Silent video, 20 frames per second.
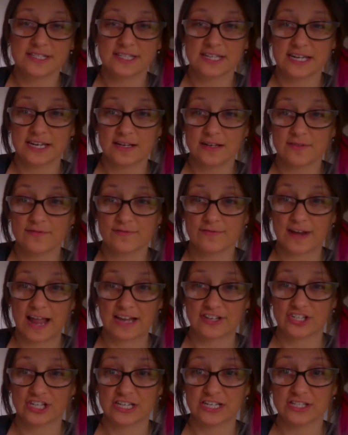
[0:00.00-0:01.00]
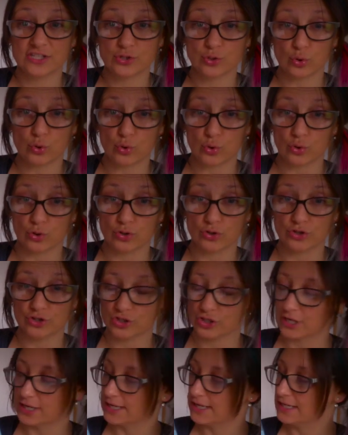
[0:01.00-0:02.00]
seen flashing his
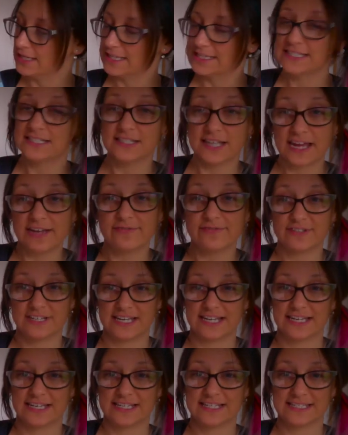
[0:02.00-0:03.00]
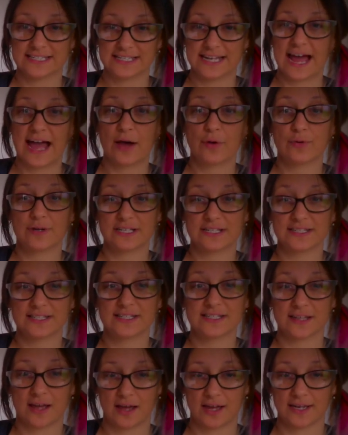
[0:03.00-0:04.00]
torch. Safety is now in
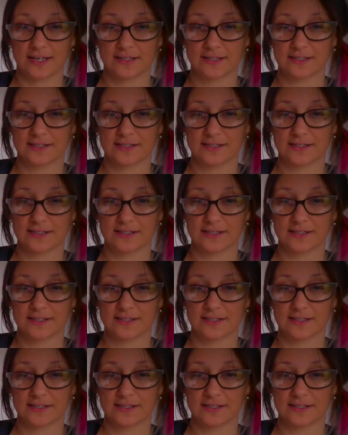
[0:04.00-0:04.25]
sight.